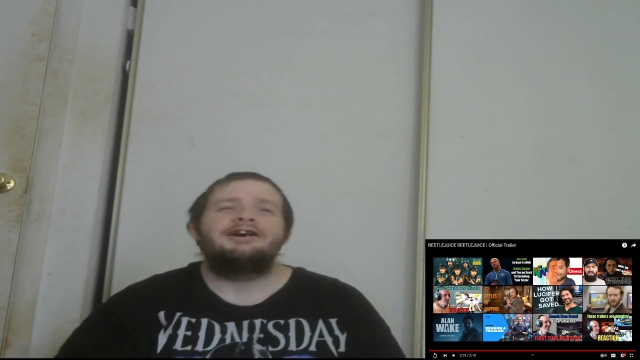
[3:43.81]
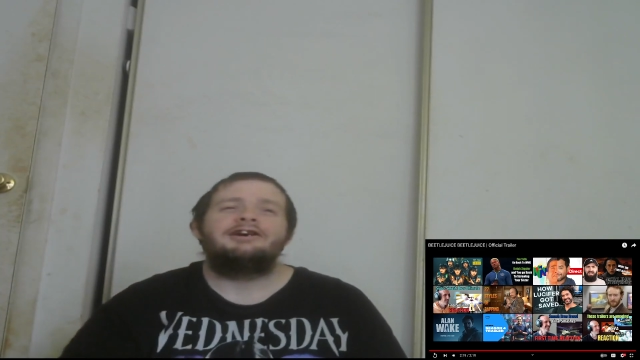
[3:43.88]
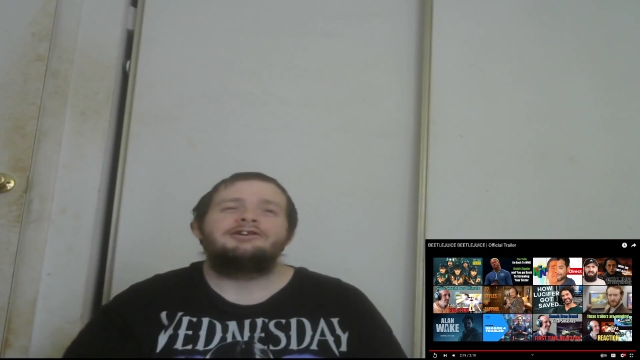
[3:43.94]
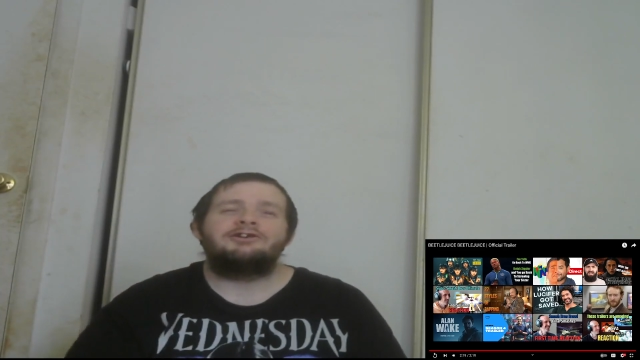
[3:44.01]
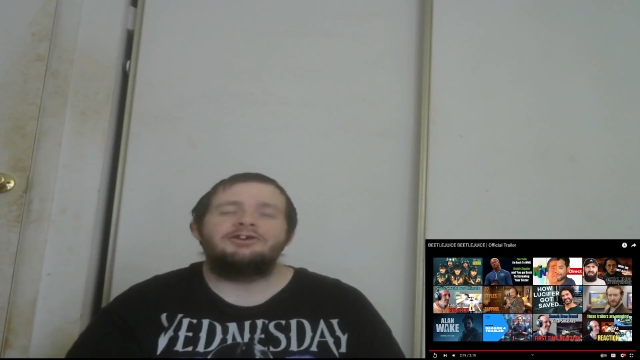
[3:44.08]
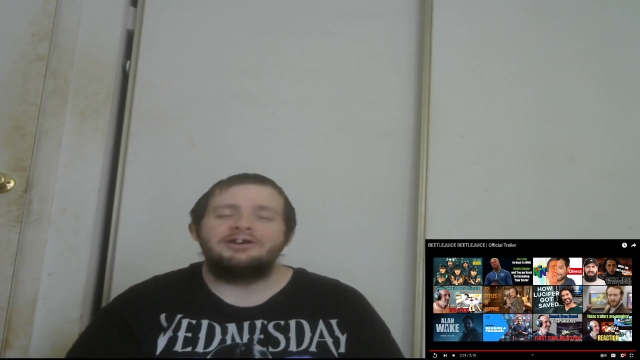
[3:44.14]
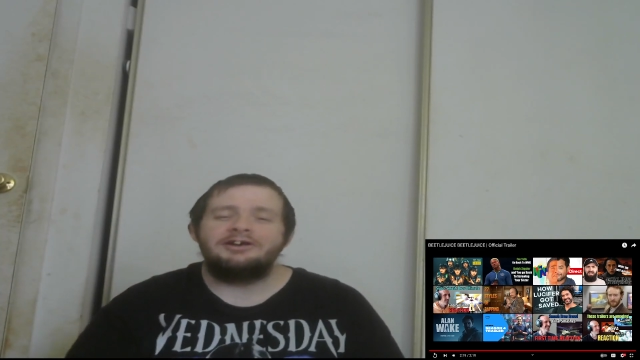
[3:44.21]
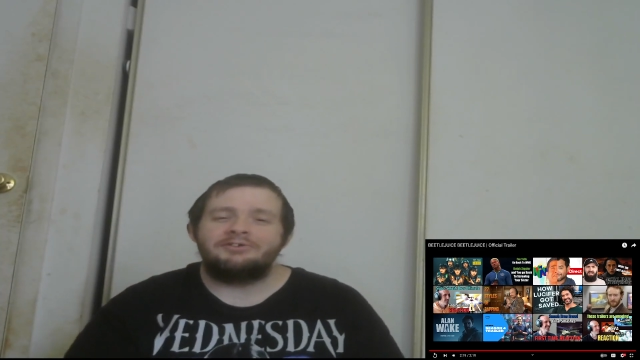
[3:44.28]

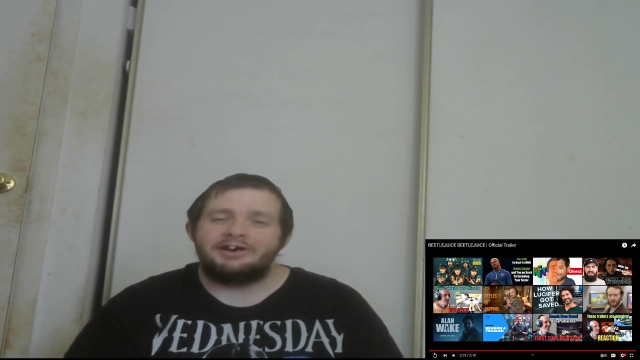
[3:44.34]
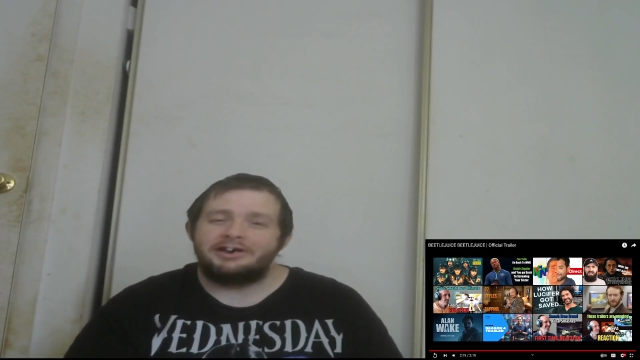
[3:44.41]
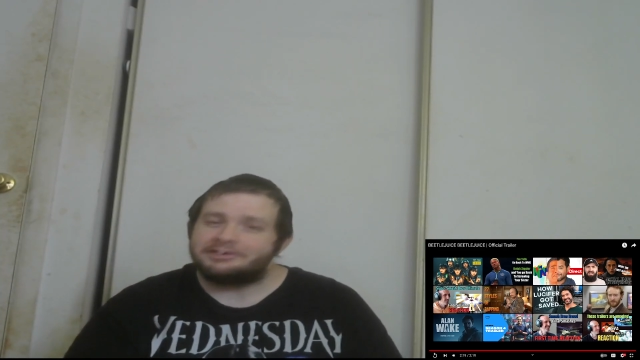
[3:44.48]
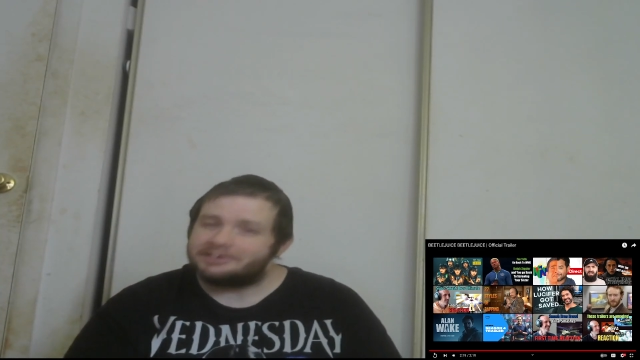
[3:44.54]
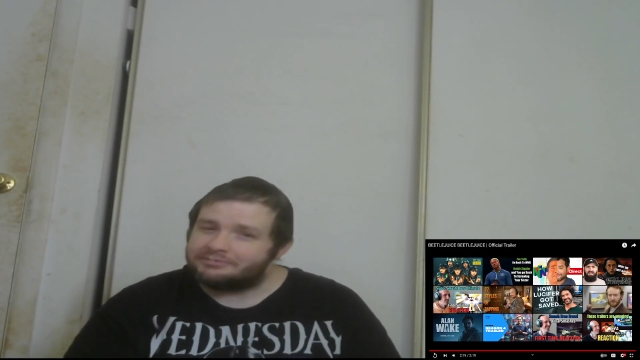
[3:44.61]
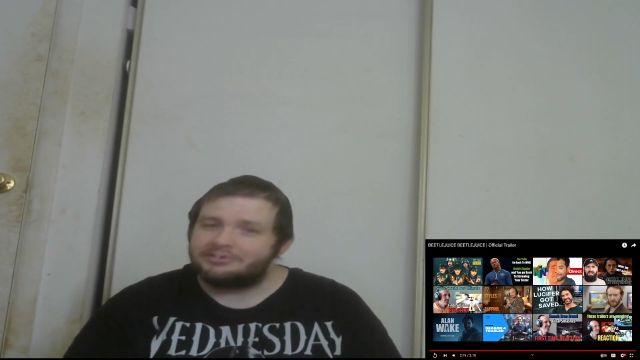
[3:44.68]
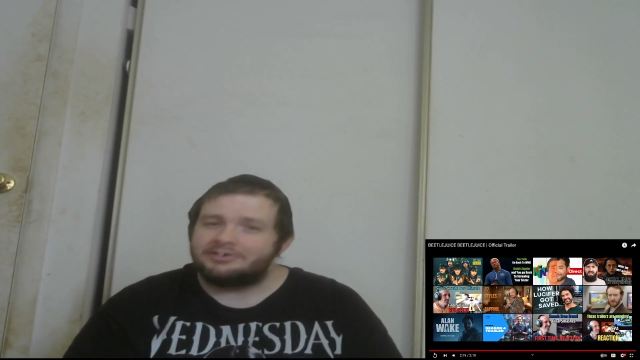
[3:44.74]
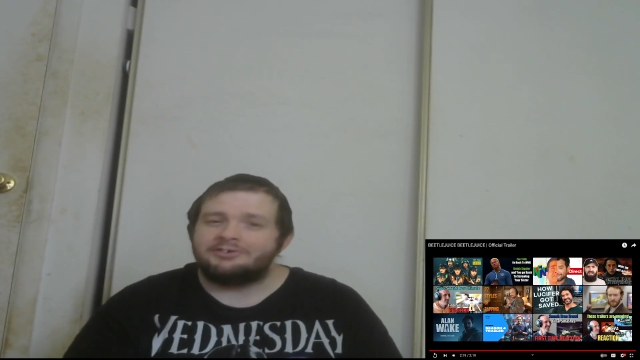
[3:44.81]
So anyways,
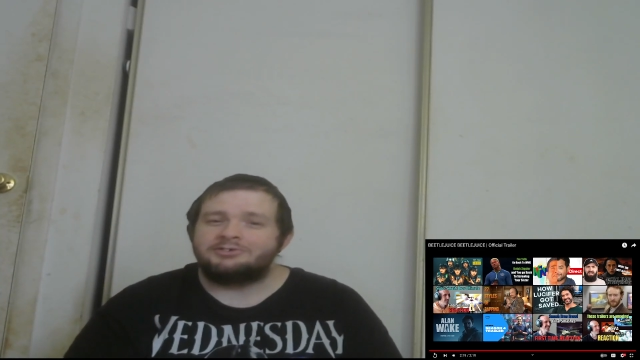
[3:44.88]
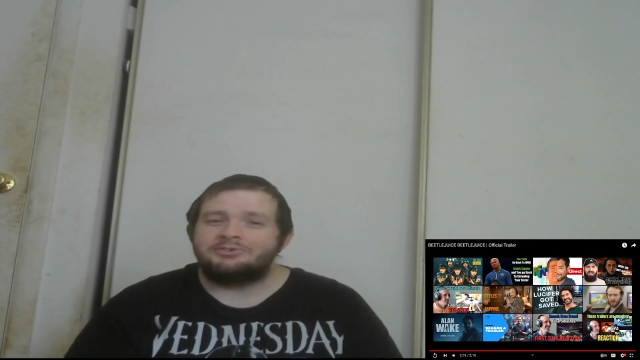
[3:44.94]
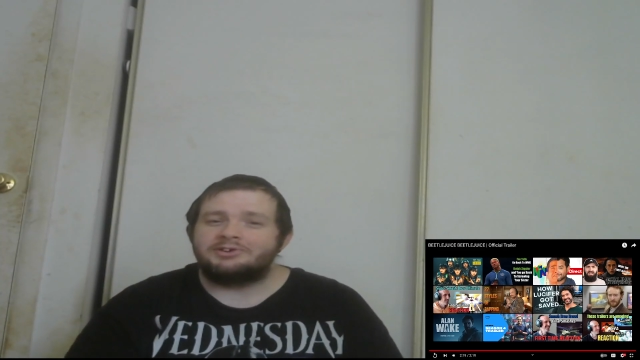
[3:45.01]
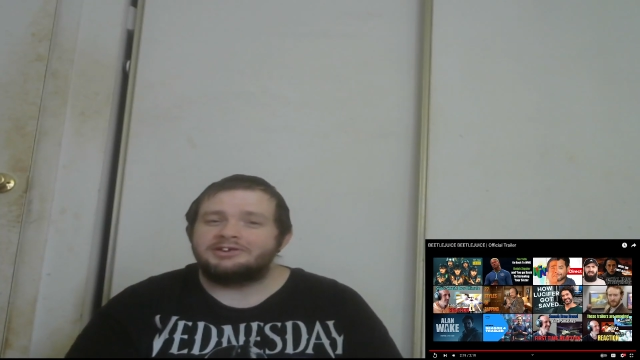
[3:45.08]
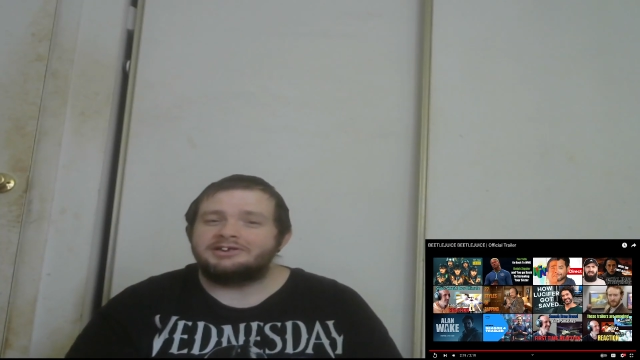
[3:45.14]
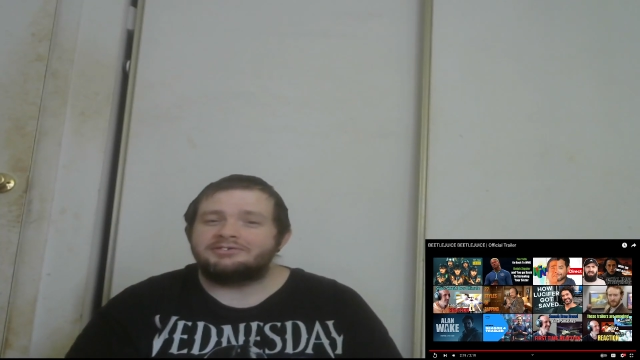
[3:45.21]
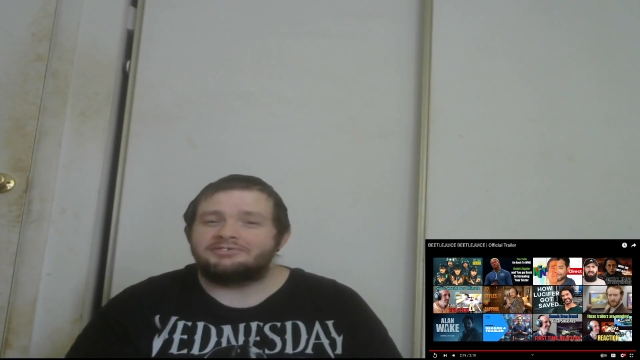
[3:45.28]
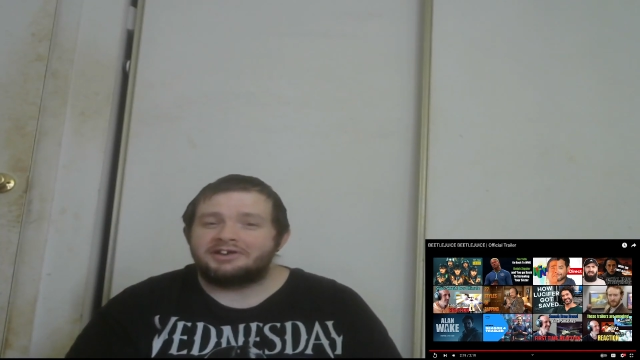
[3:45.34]
if you enjoyed
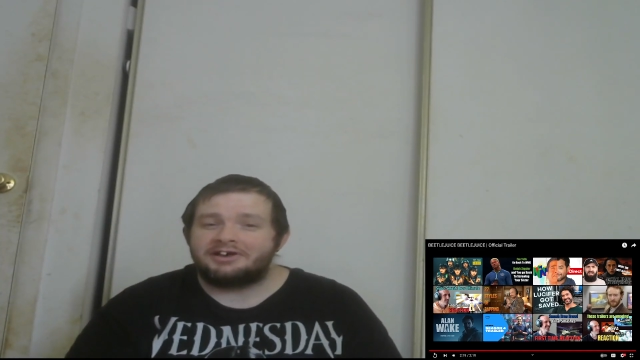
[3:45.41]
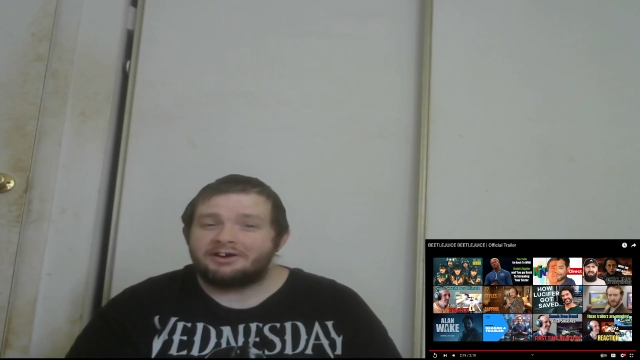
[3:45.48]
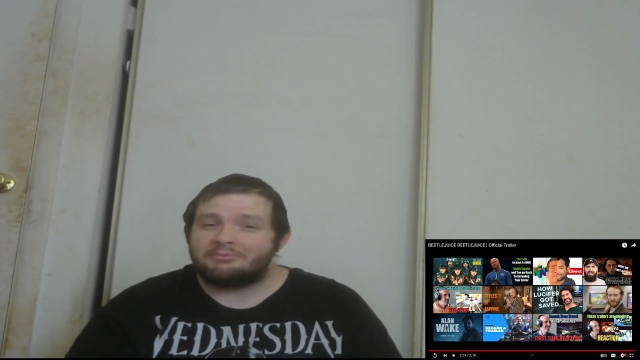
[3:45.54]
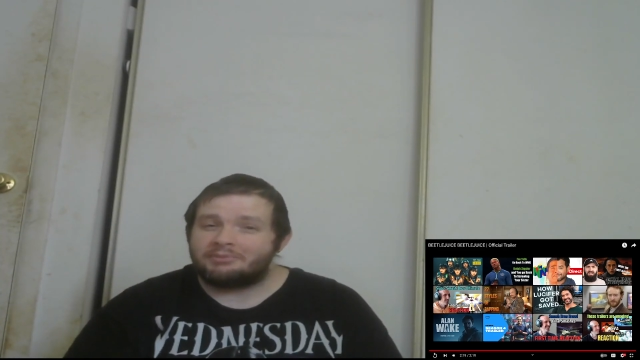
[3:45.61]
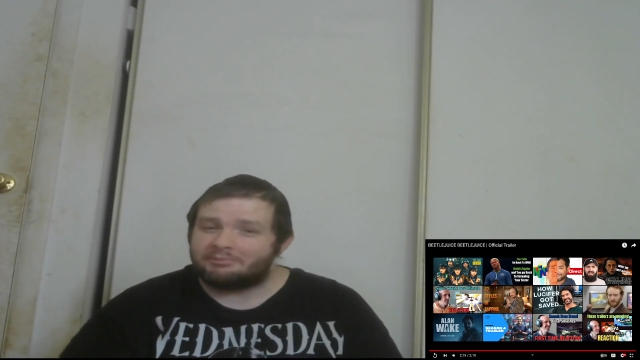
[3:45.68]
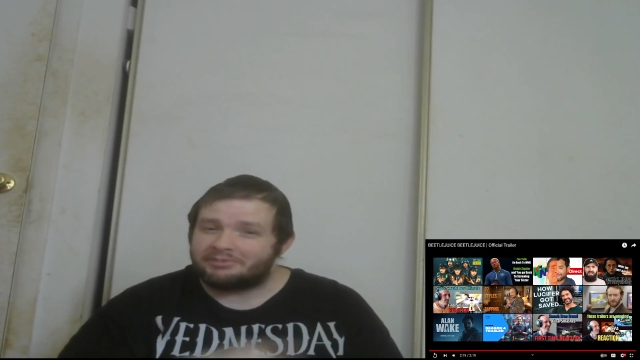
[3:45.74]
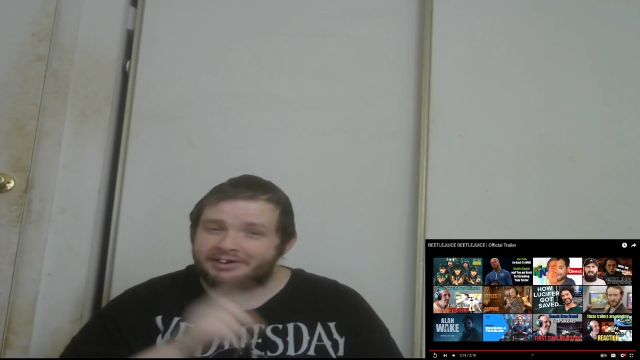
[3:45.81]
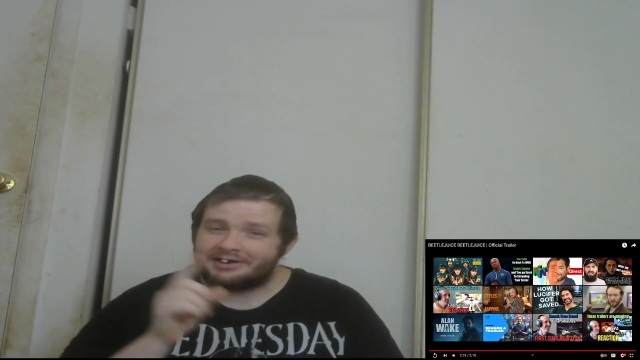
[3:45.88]
this video,
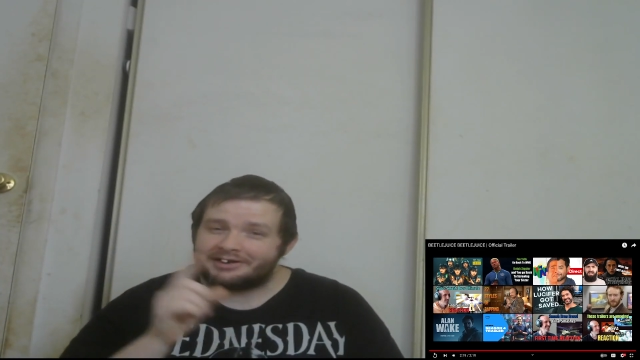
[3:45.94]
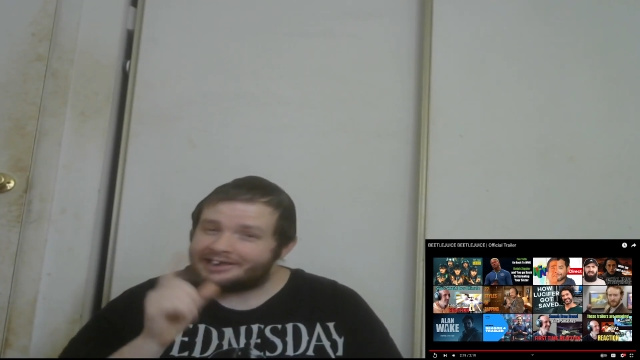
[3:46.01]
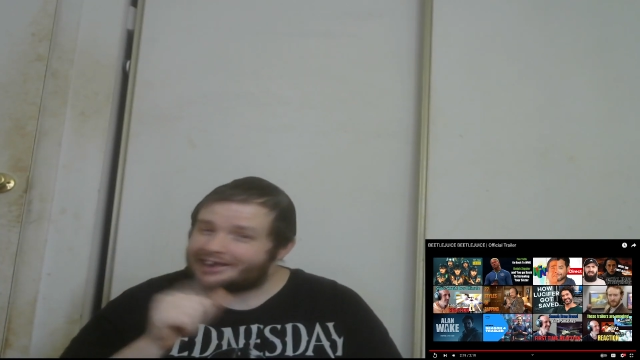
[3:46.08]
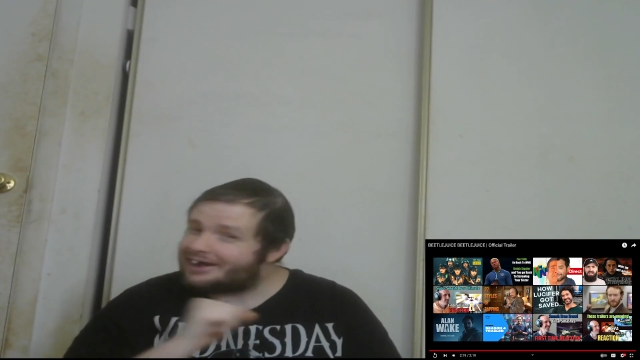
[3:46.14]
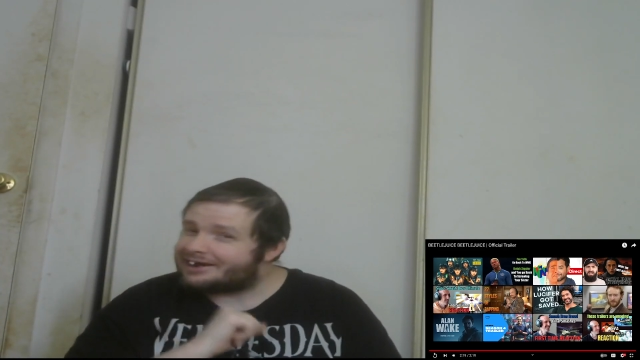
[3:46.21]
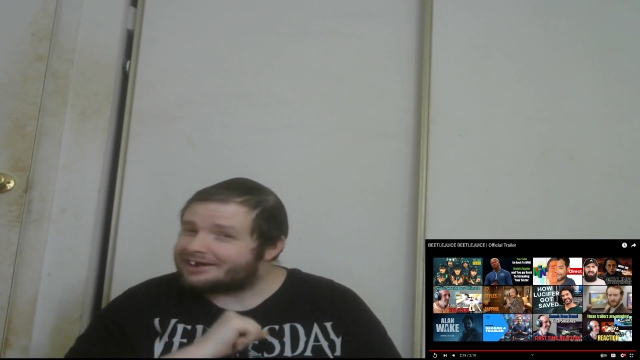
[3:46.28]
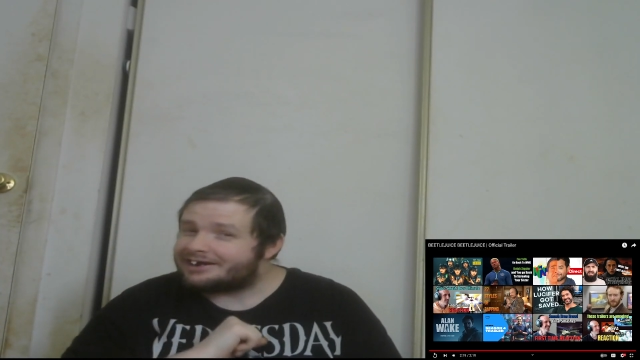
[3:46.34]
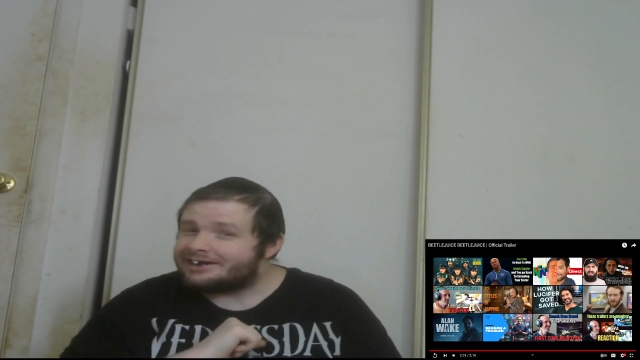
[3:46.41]
remember to
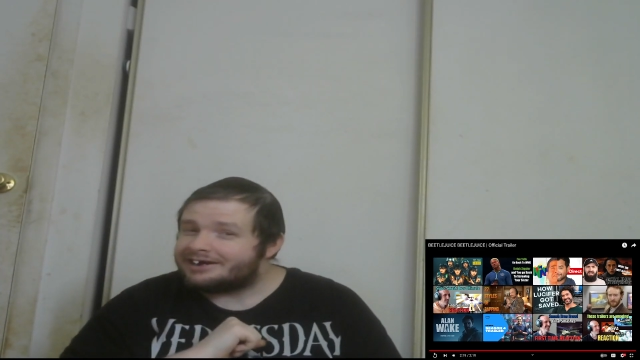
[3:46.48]
like,